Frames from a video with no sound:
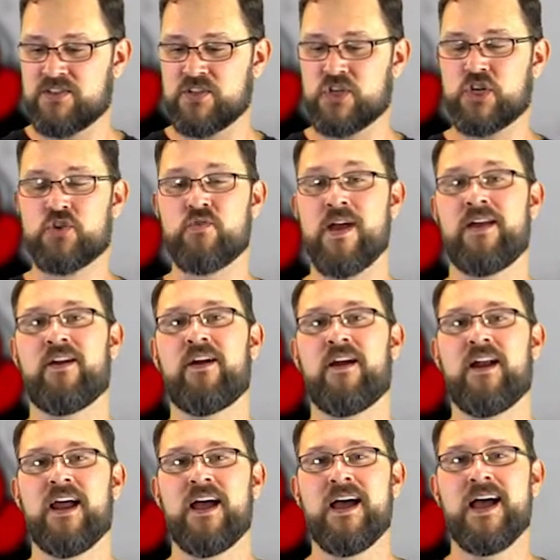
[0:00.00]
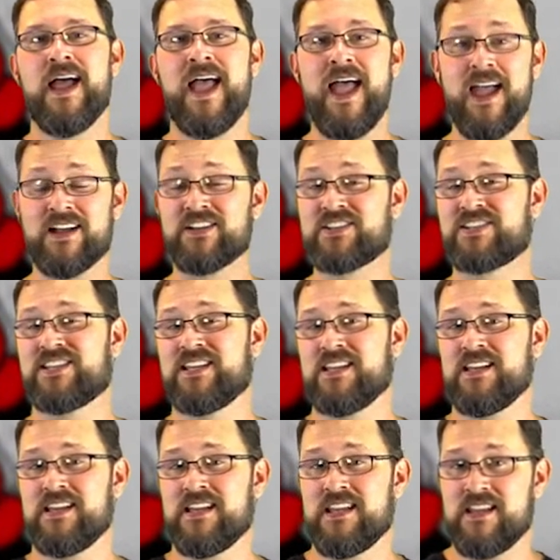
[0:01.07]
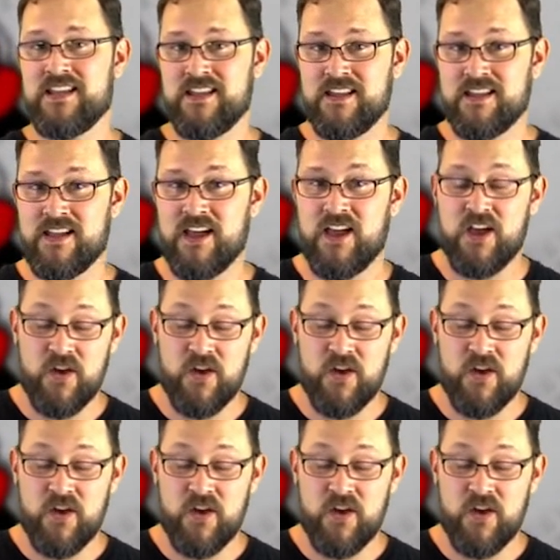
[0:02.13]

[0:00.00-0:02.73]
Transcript: the Shredder XTE